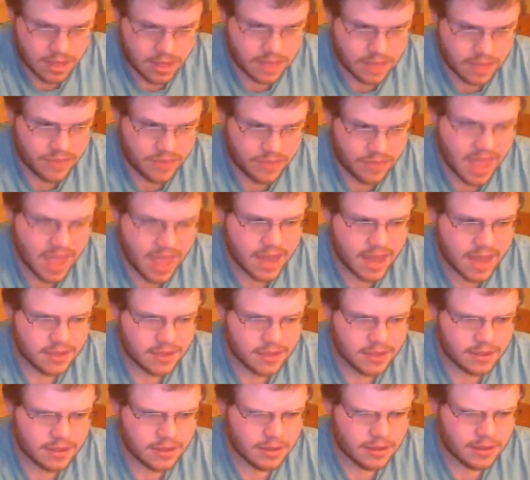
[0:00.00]

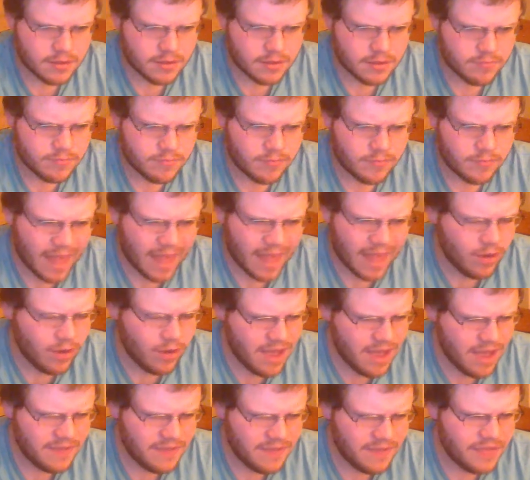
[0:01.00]
Then, I
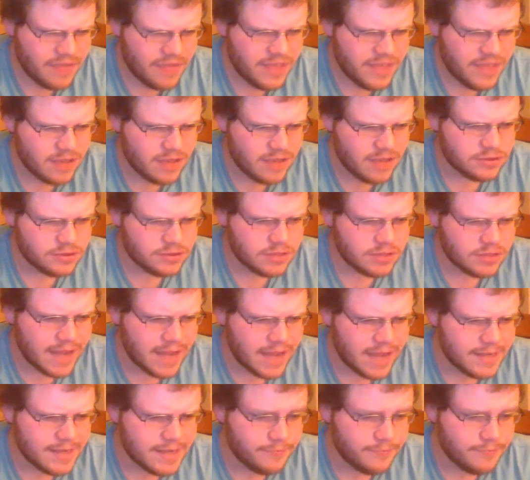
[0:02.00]
don't have anything else
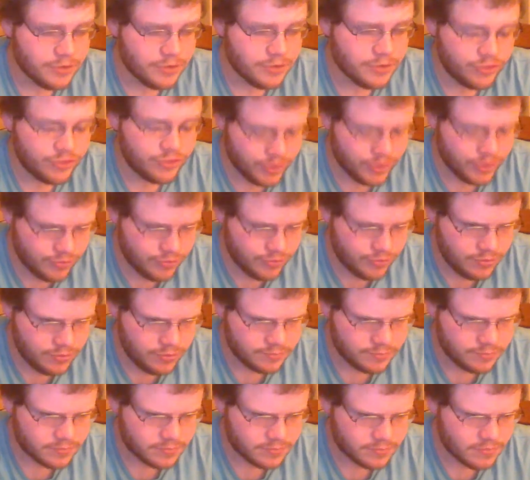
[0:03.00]
lined up for June.
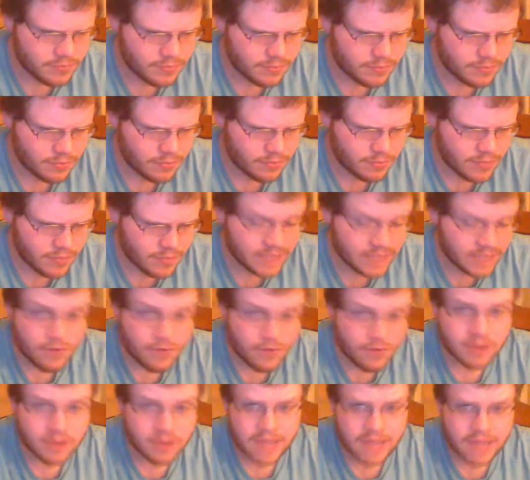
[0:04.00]
As
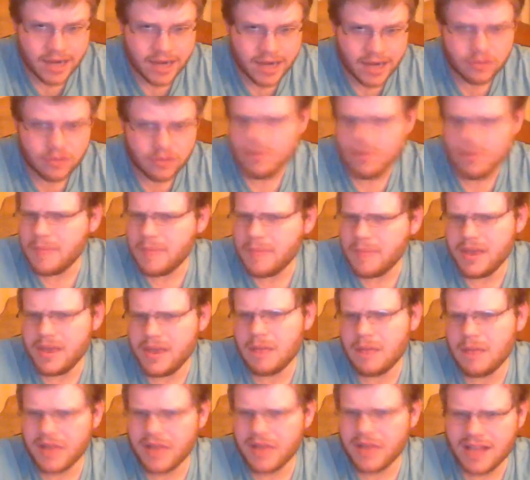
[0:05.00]
far as I know, there might be a
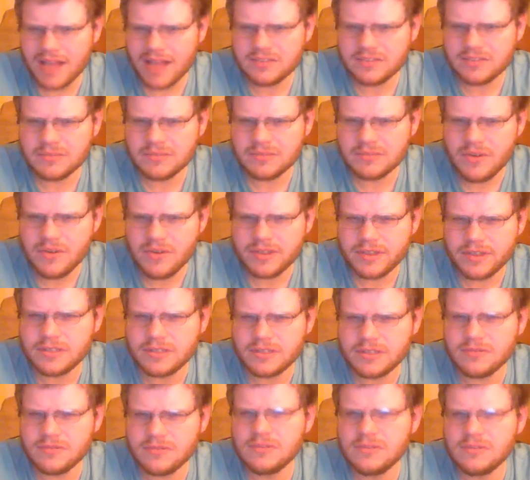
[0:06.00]
couple concerts I'm going
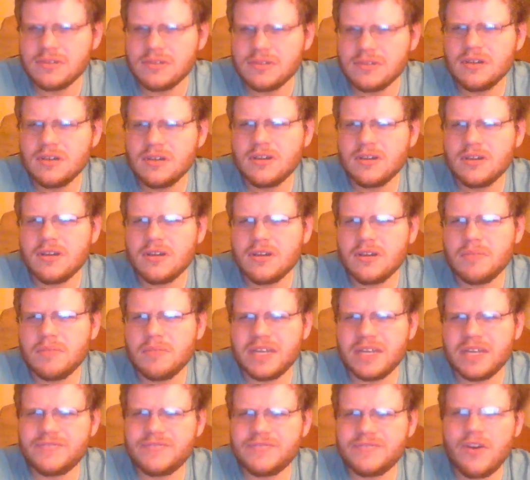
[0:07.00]
to.
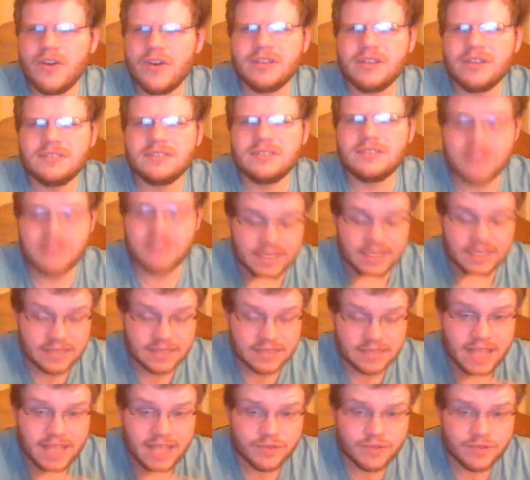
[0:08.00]
But as far as it
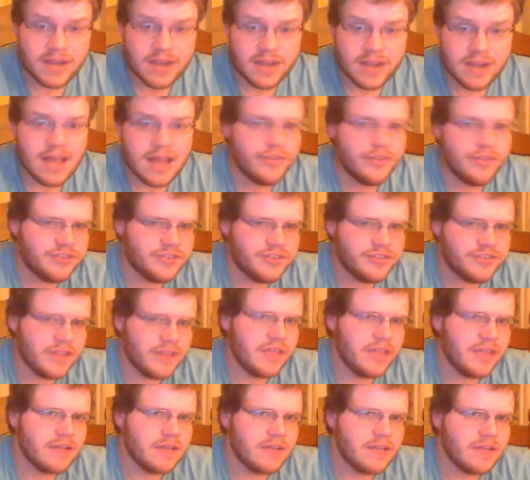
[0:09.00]
stands right now, there's
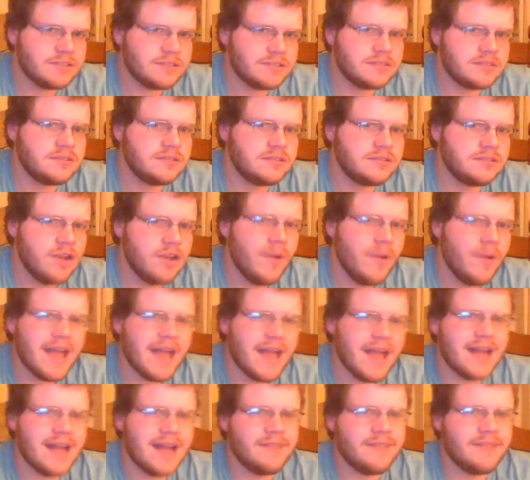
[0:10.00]
nothing else going
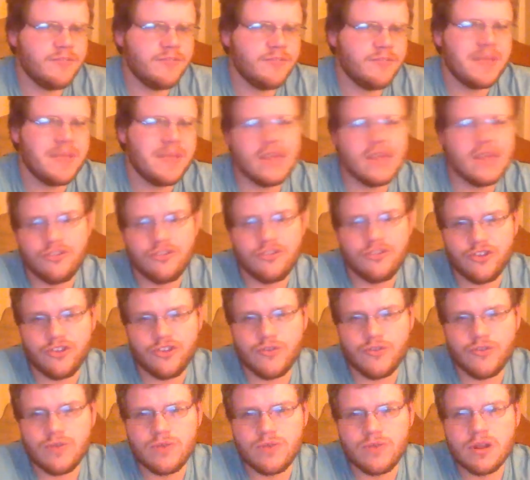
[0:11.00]
on for me in
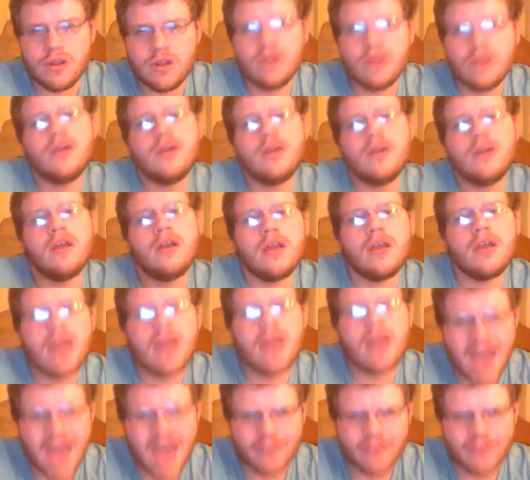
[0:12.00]
June
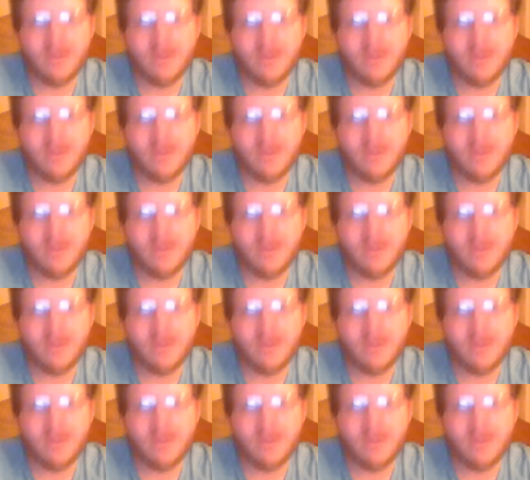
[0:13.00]
after I